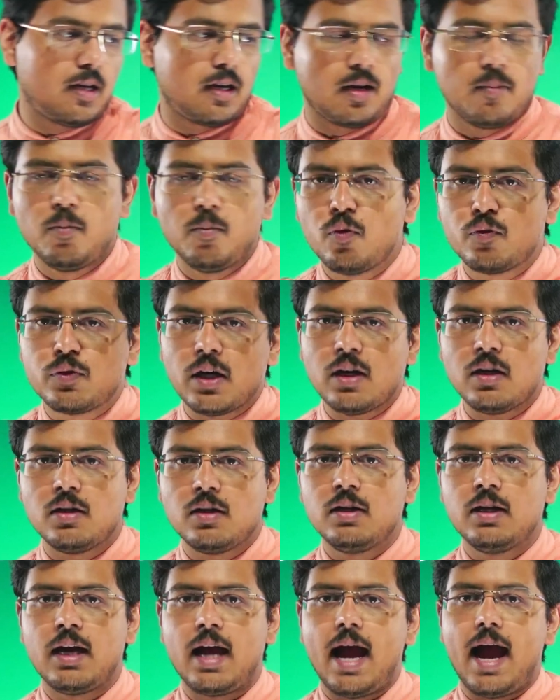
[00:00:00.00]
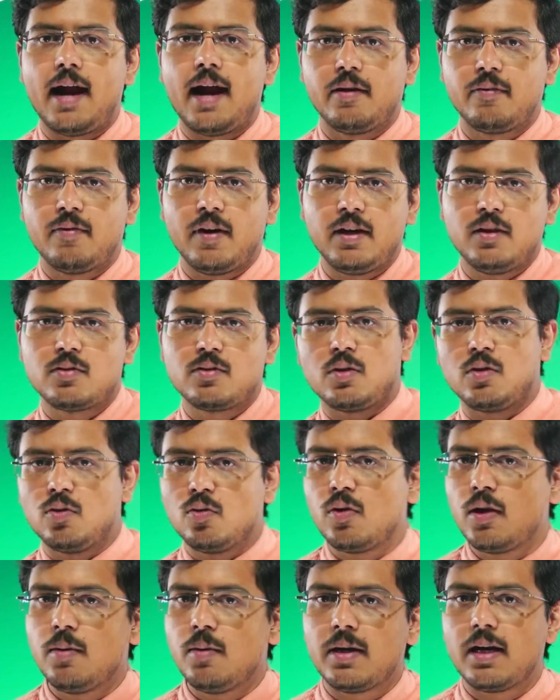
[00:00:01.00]
remove the hand. Fine. So
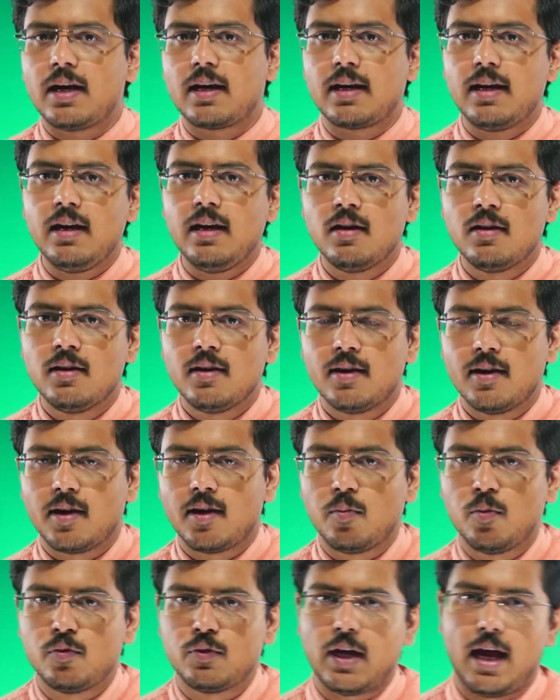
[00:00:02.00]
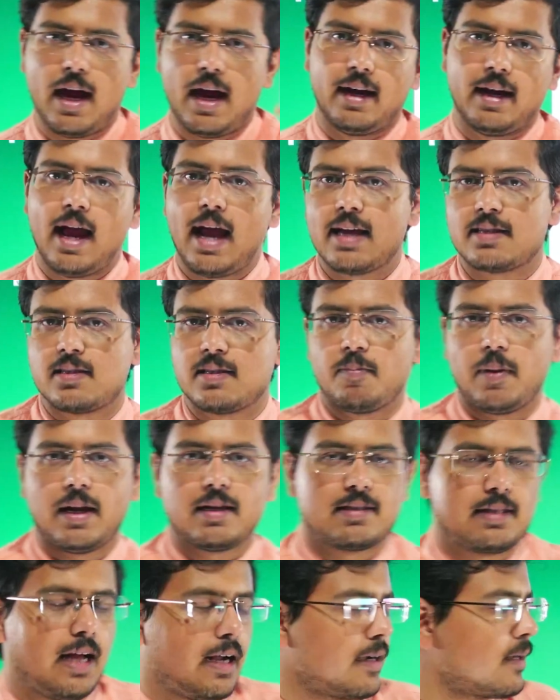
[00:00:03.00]
you immediately remove the hand, as simple
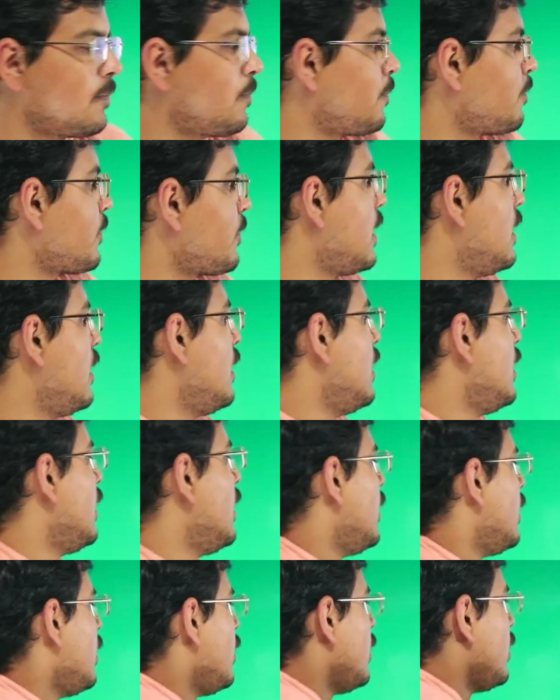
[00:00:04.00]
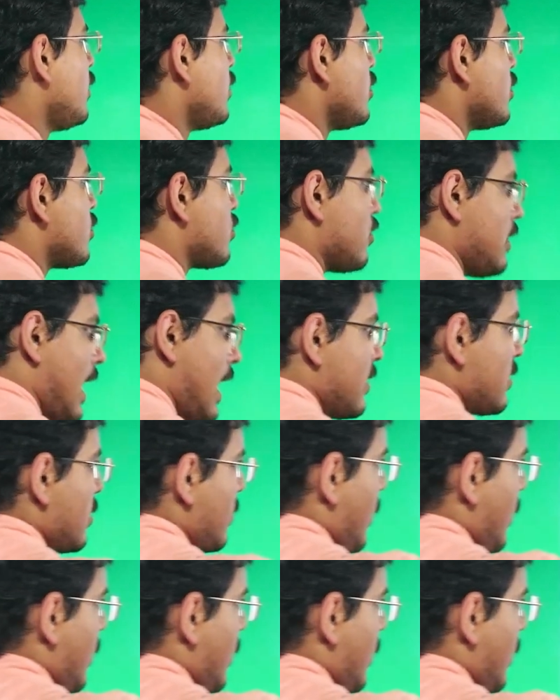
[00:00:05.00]
as that. So that's